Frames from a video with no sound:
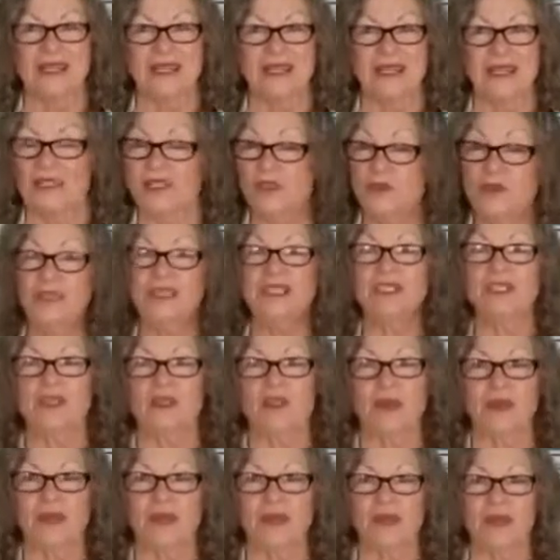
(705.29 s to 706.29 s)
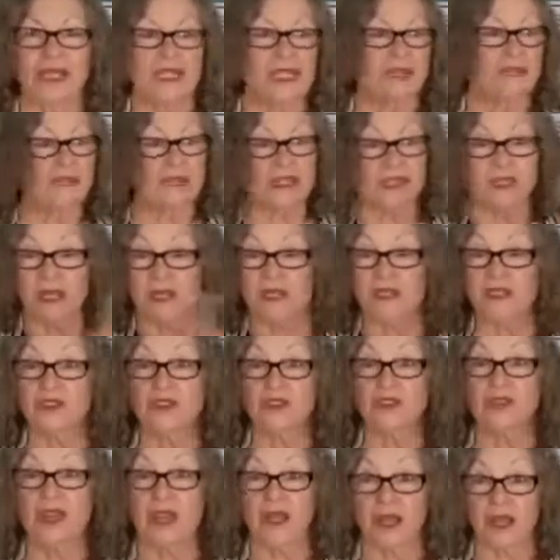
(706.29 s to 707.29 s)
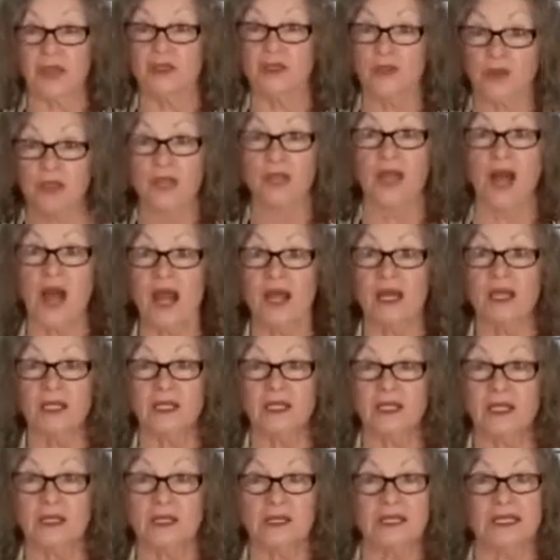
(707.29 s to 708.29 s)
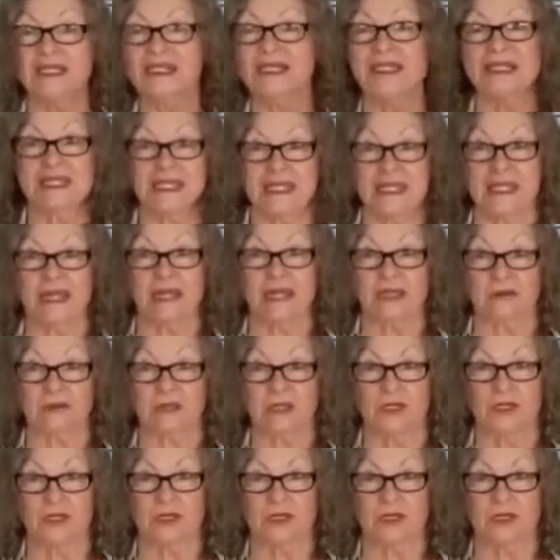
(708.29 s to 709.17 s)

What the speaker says: And you need to know that. If it's not on your clock, it doesn't count.